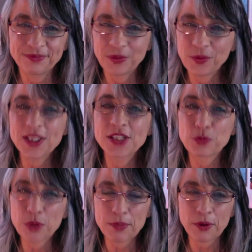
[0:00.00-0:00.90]
What does
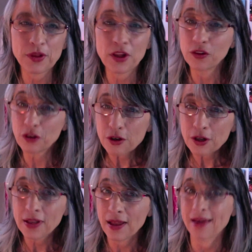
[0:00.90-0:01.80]
rebirth look
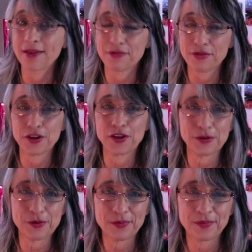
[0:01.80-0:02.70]
like for
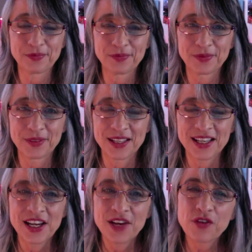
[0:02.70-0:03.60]
you?
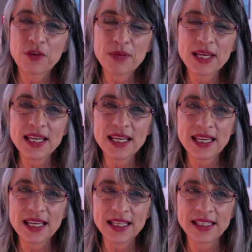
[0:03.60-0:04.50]
For me,
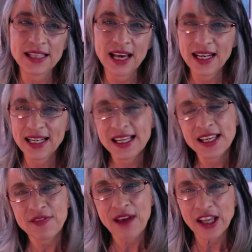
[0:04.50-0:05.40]
it's not an
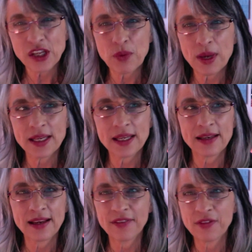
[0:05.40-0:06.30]
evaluating
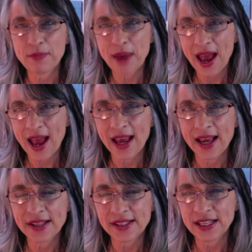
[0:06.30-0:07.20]
of the
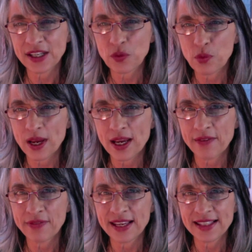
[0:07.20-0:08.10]
past in a way of
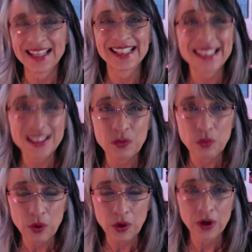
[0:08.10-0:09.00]
things that didn't
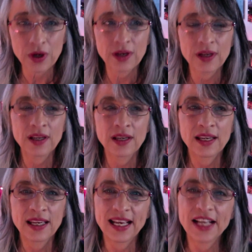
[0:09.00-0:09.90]
work.
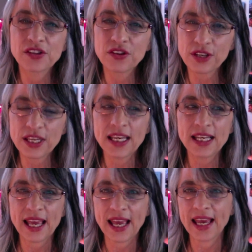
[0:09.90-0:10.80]
It's
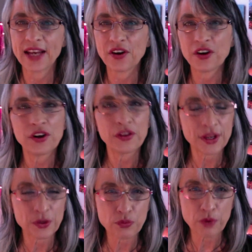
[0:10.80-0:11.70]
looking at all that
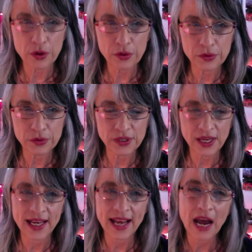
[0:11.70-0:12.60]
arose
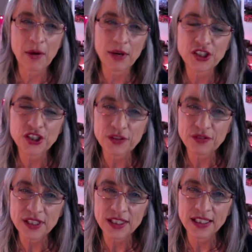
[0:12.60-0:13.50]
and how I
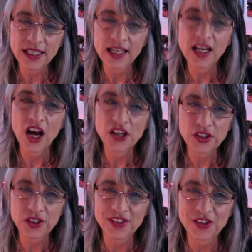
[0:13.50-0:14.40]
shifted in
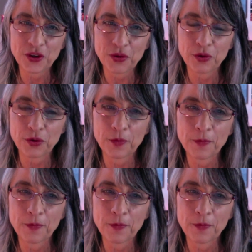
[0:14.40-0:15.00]
consciousness and grew.